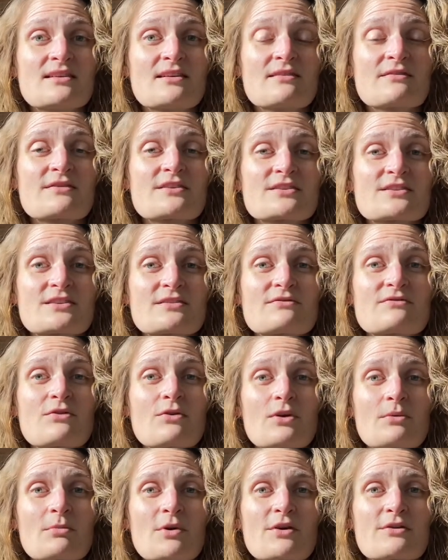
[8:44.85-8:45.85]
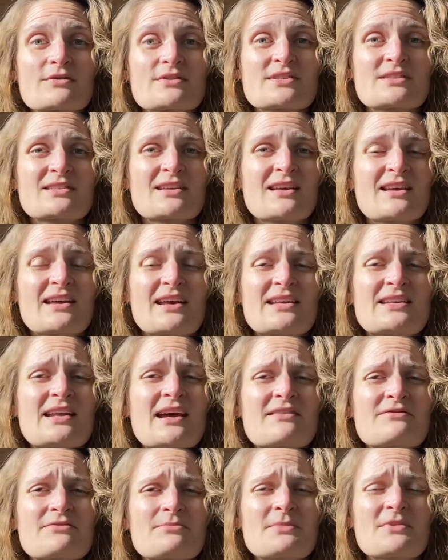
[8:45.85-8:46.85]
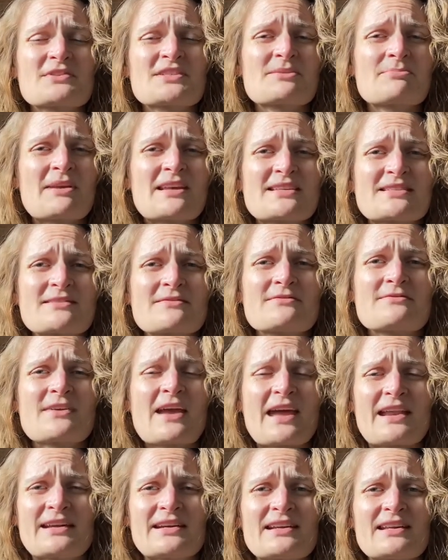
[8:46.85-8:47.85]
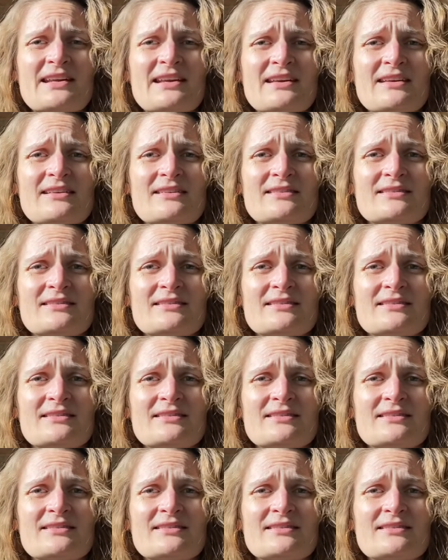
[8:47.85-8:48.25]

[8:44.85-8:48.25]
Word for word: first and foremost, and not from a space of vanity